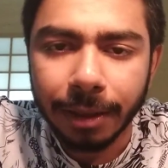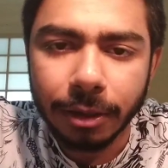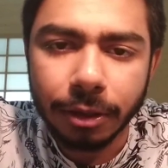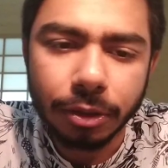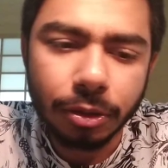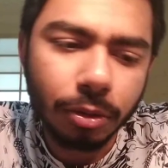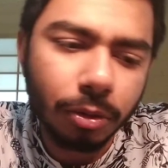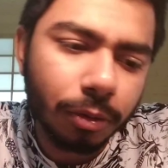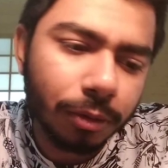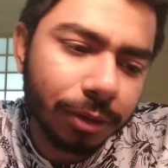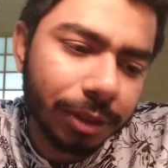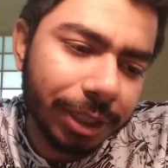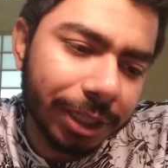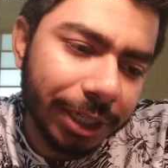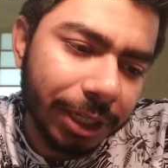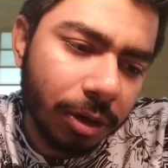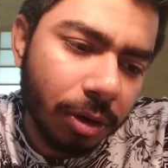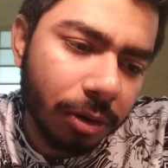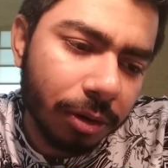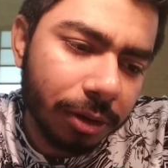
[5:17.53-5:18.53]
so
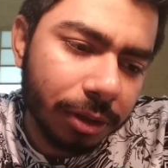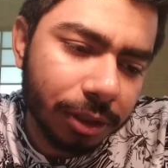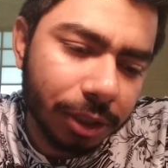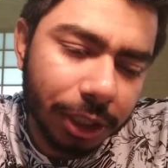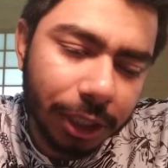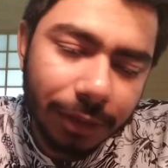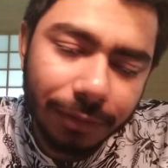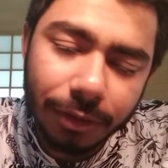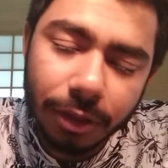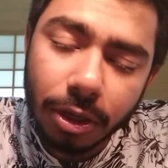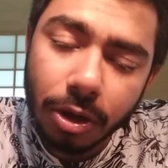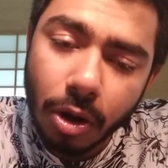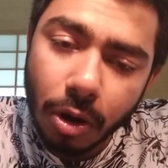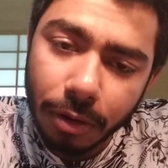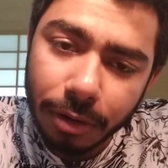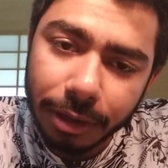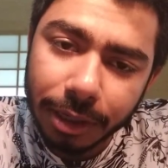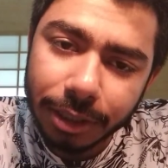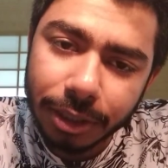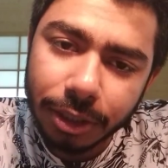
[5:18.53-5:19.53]
CT, CT with the
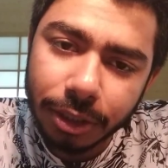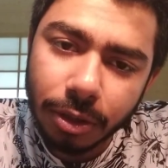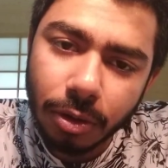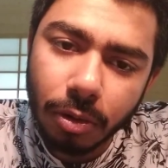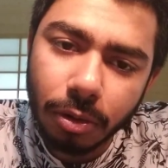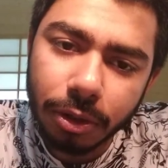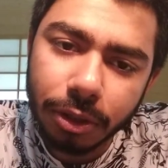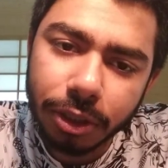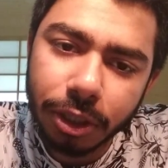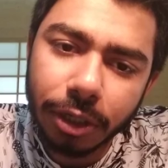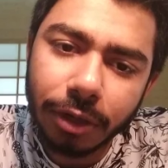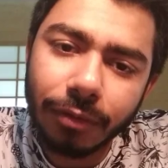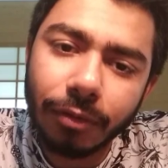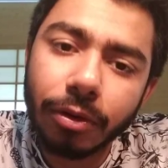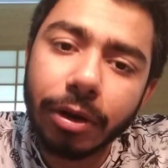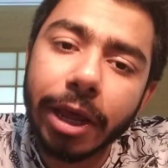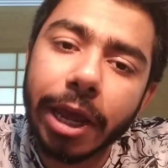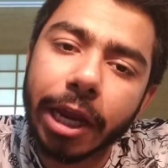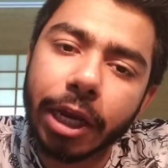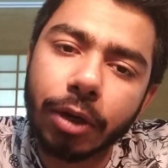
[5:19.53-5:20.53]
contrast it's the gold standard
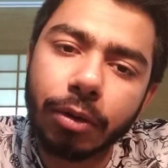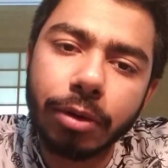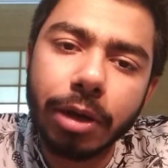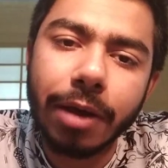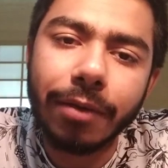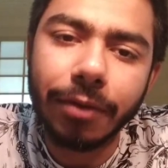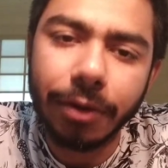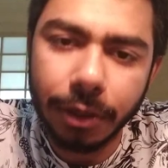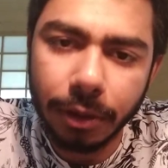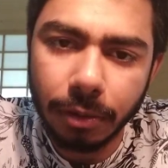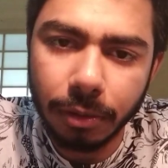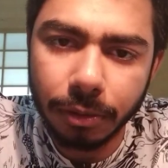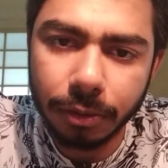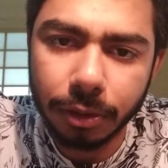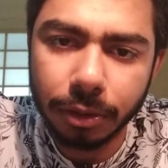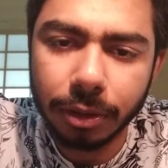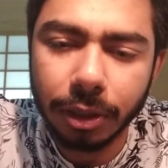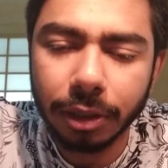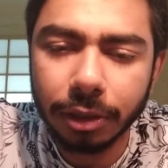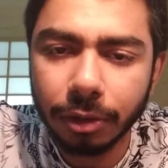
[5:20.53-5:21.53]
for acute
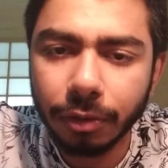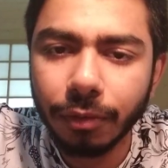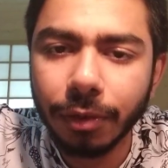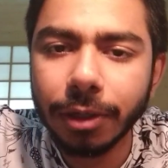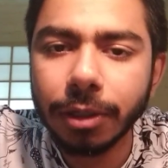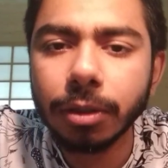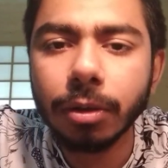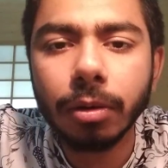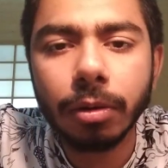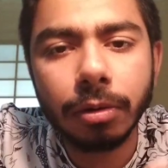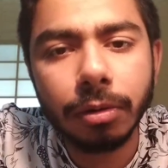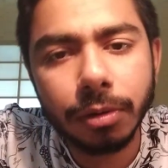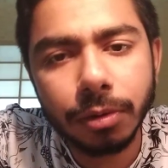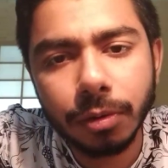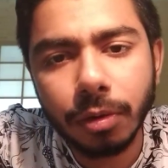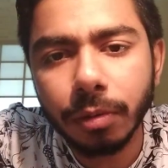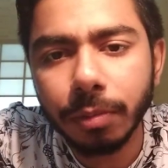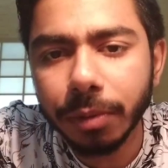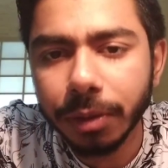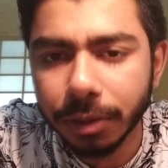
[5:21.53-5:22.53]
diverticulosis. Otherwise,
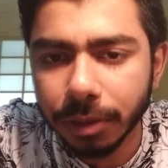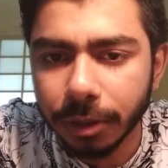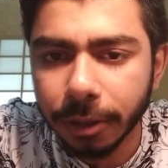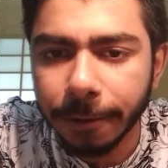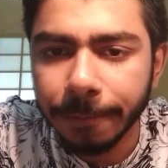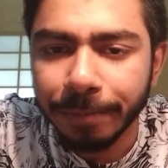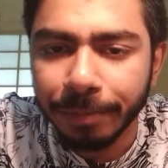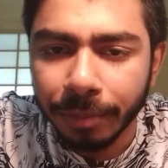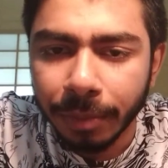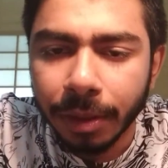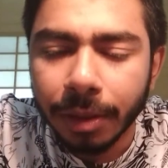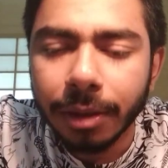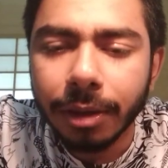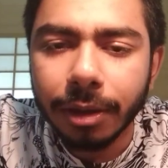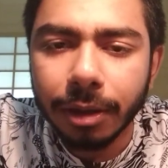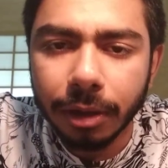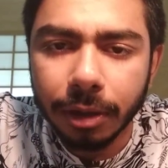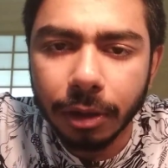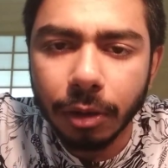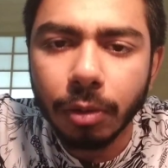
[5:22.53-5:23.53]
colonoscopy is the
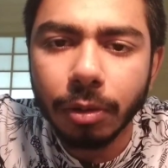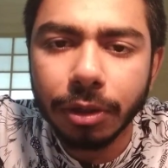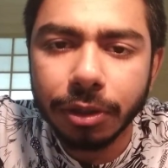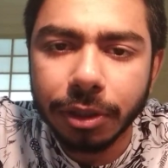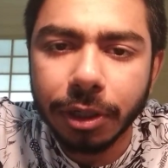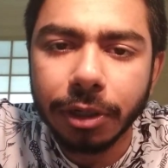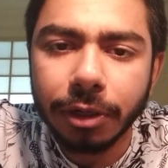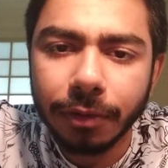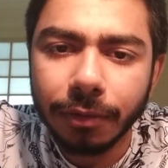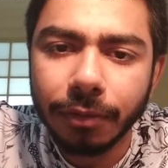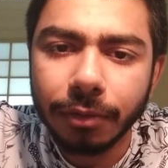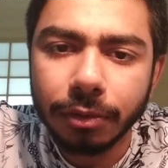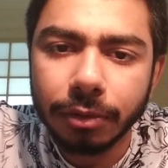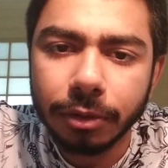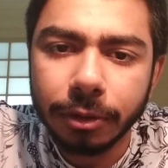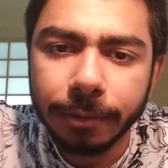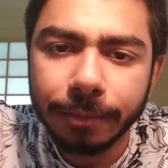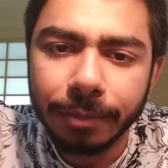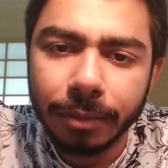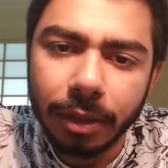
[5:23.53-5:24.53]
uh, gold standard for
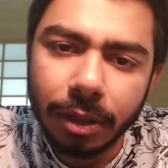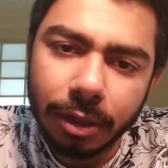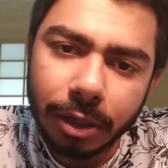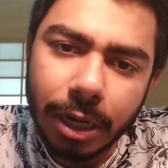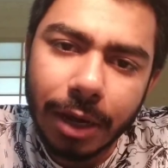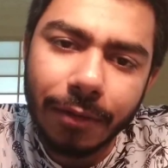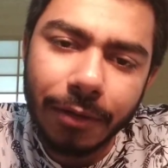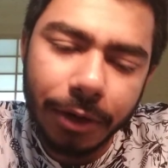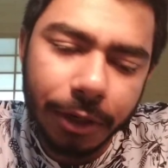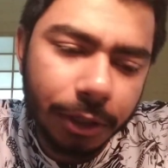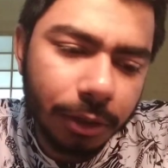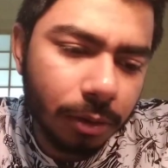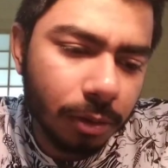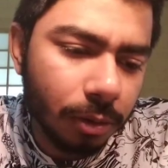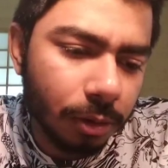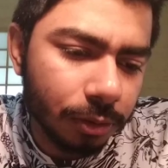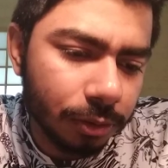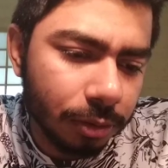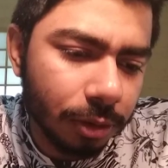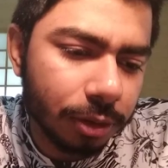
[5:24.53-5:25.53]
the
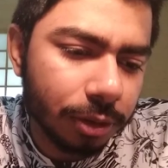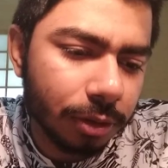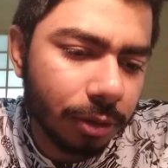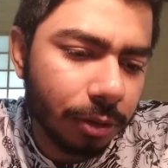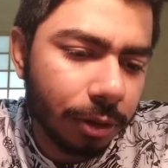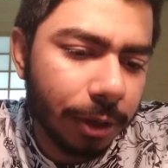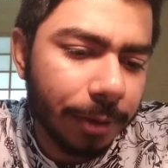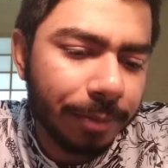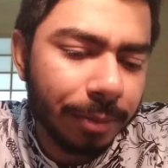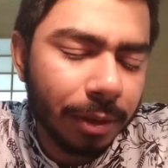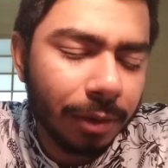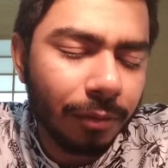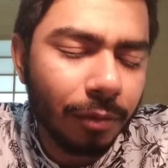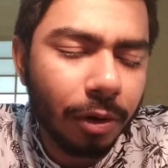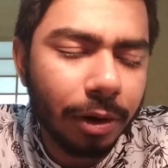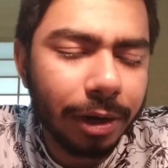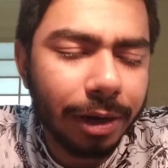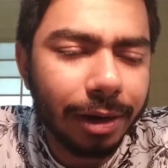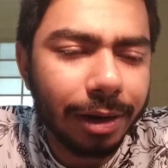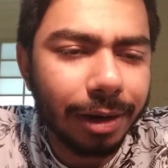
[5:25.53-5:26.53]
diverticulosis. Okay, what